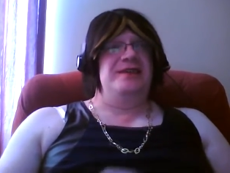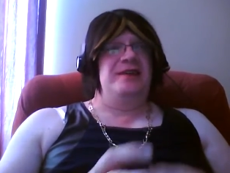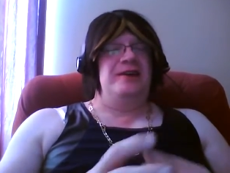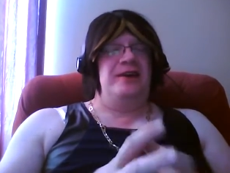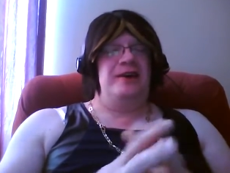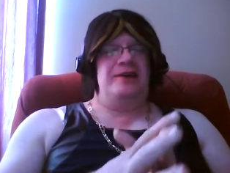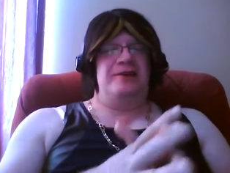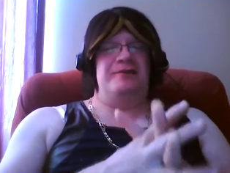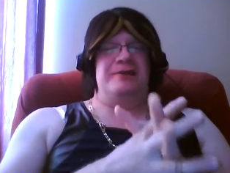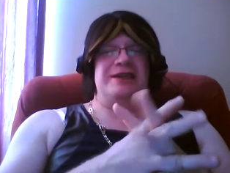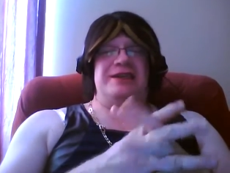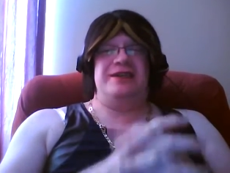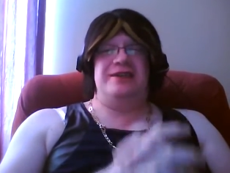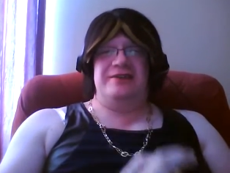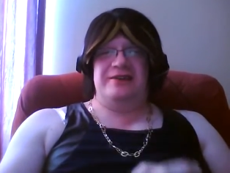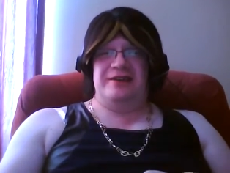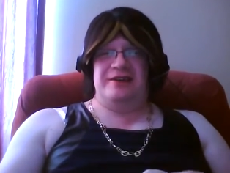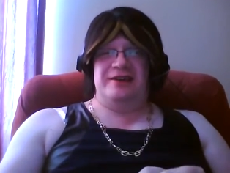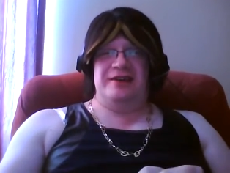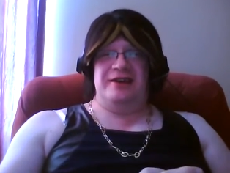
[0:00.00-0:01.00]
I'll wish
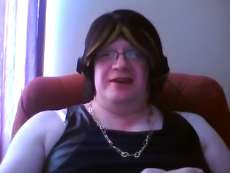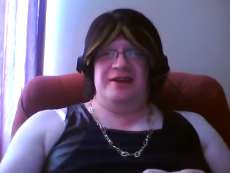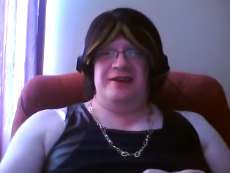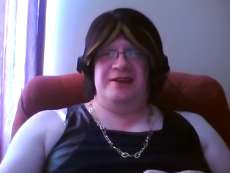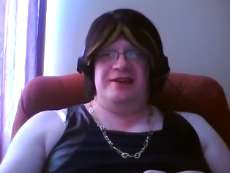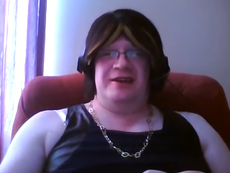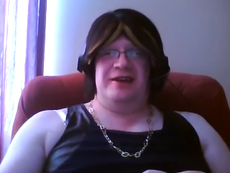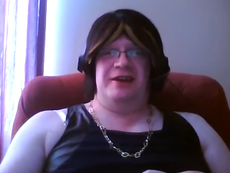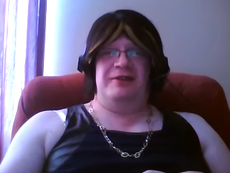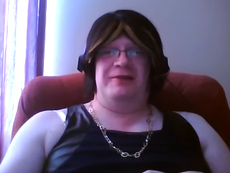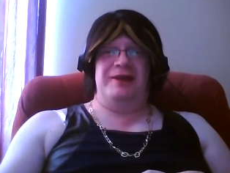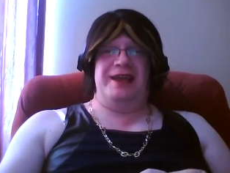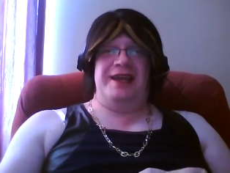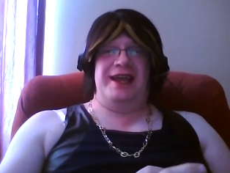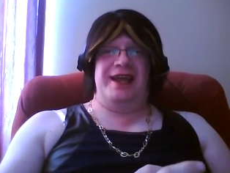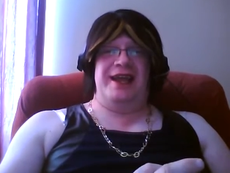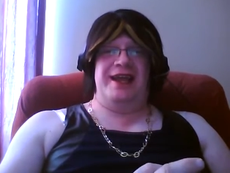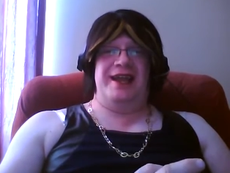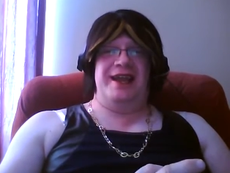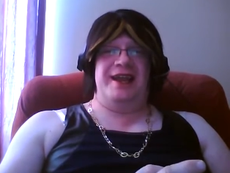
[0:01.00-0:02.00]
you a good
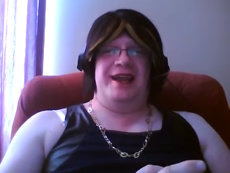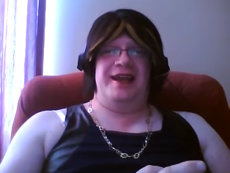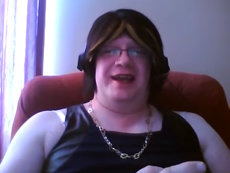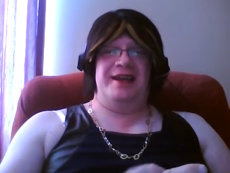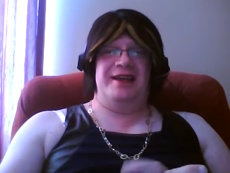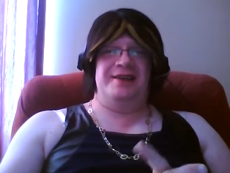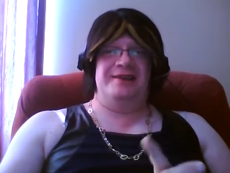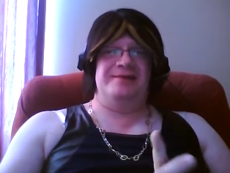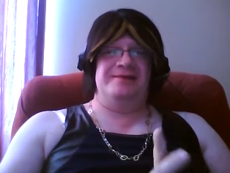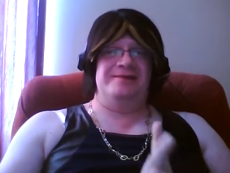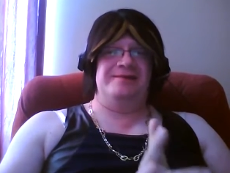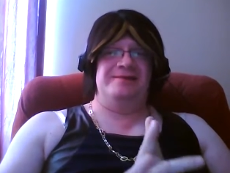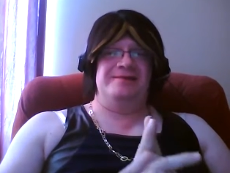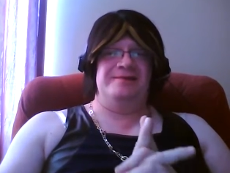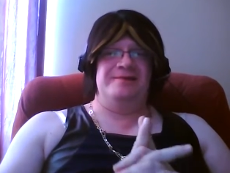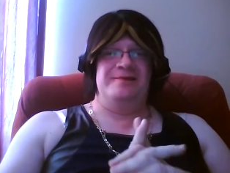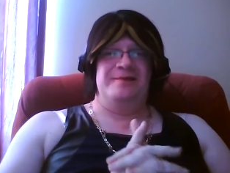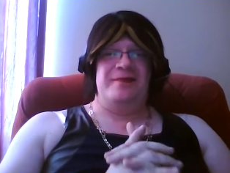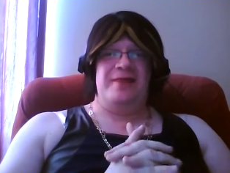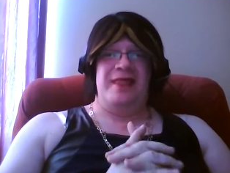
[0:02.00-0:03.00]
weekend.
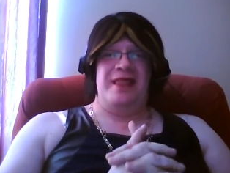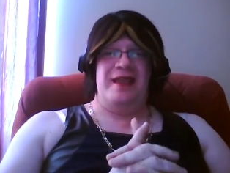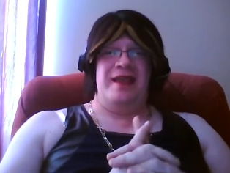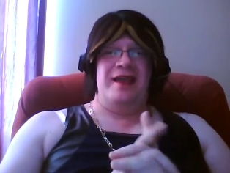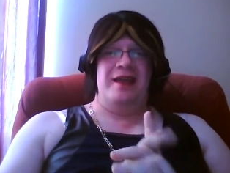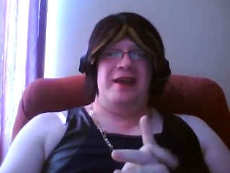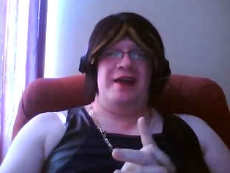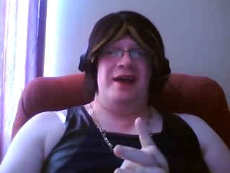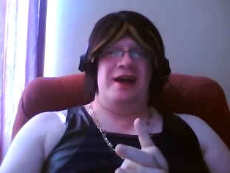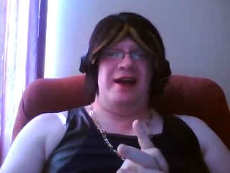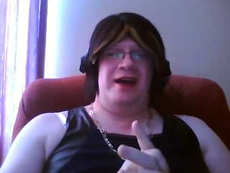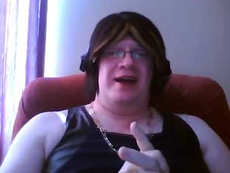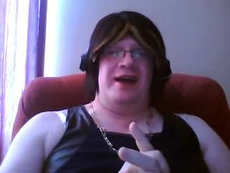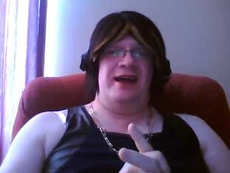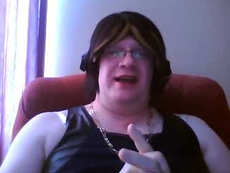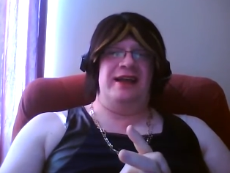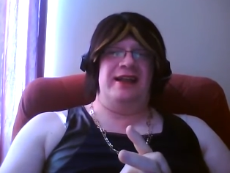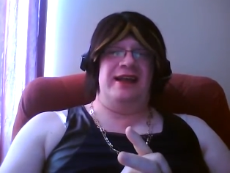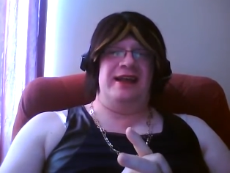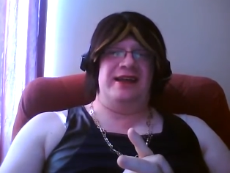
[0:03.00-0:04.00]

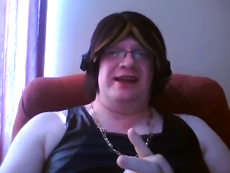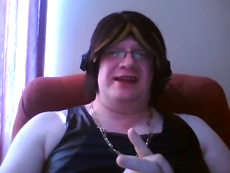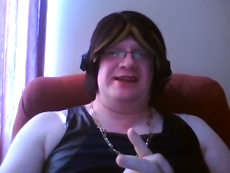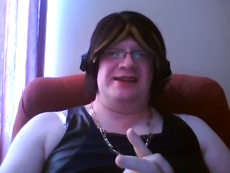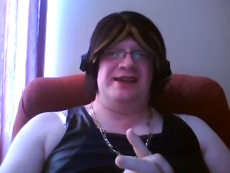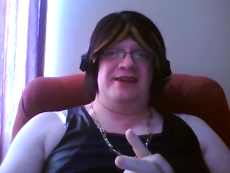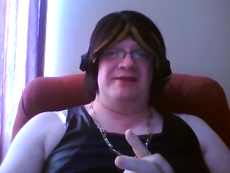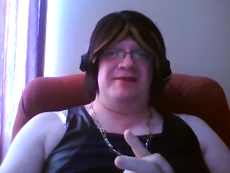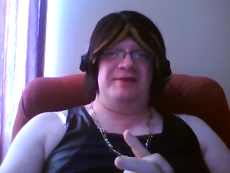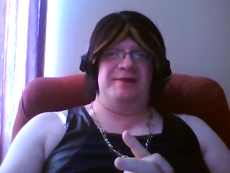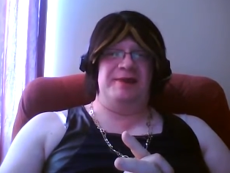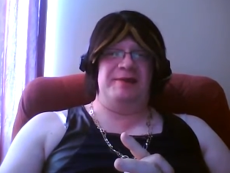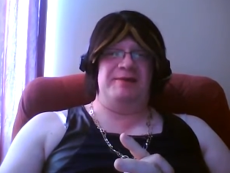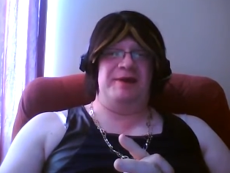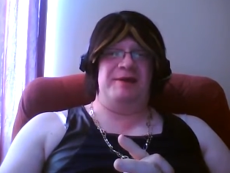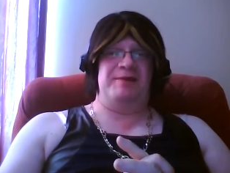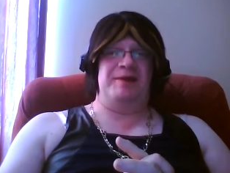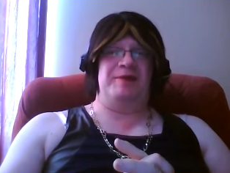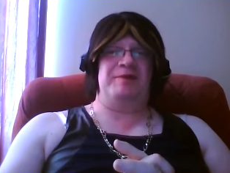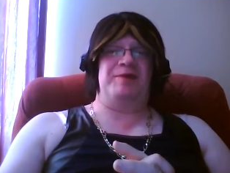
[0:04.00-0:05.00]
I, like I say, will be
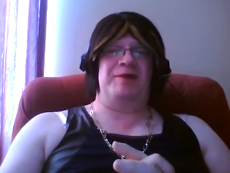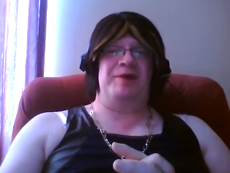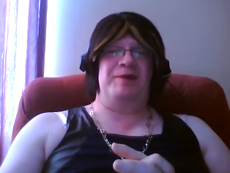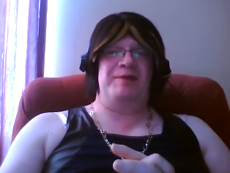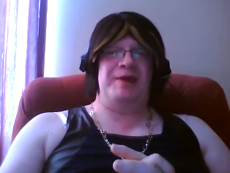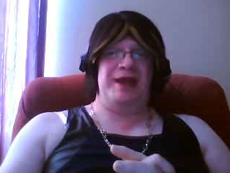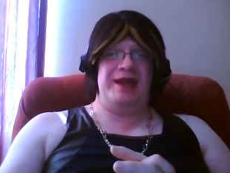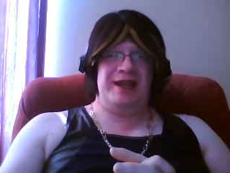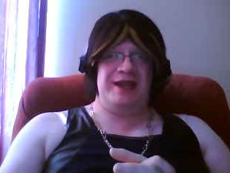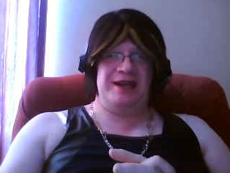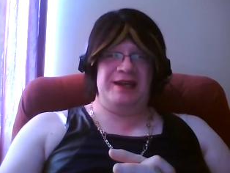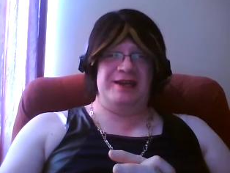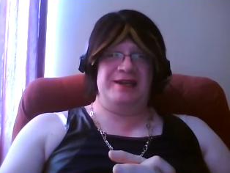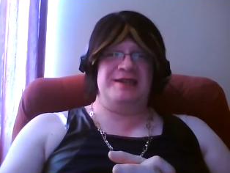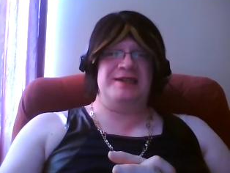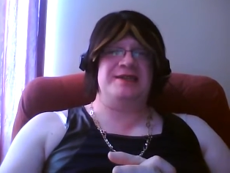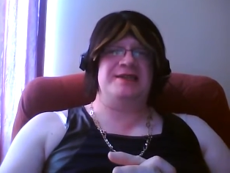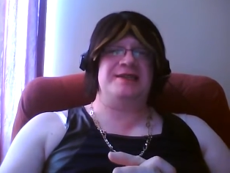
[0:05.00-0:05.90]
pumping propane on